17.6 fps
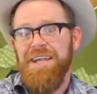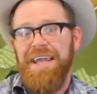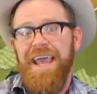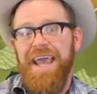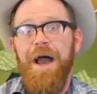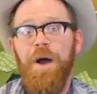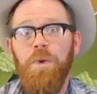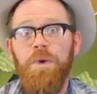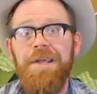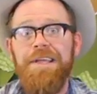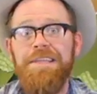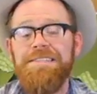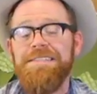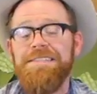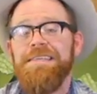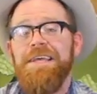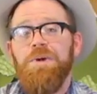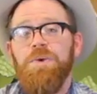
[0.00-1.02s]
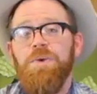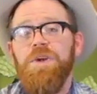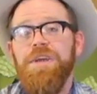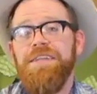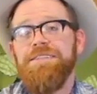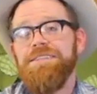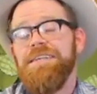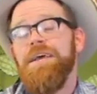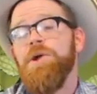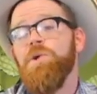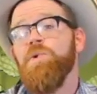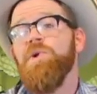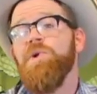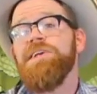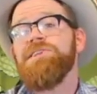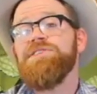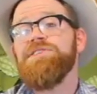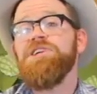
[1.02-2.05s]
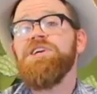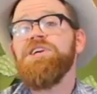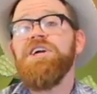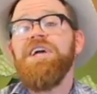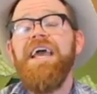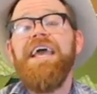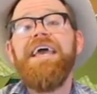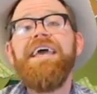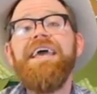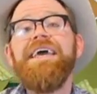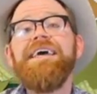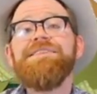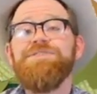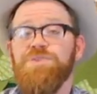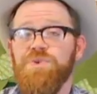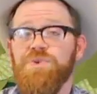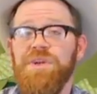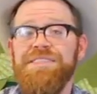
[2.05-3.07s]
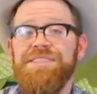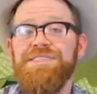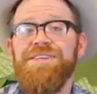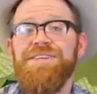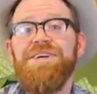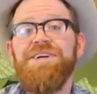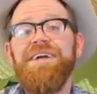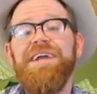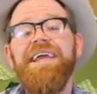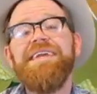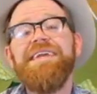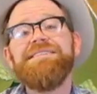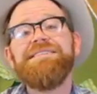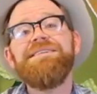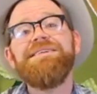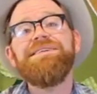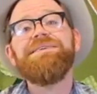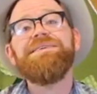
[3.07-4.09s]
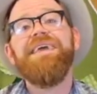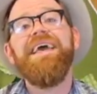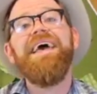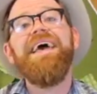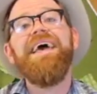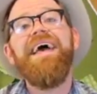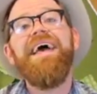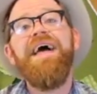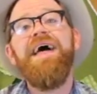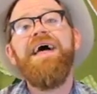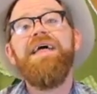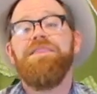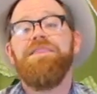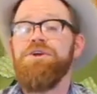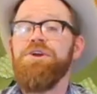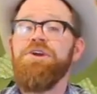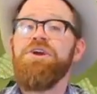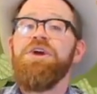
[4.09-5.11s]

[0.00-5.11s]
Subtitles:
Now rinse, rinse, rinse your hands. Rinse your hands together.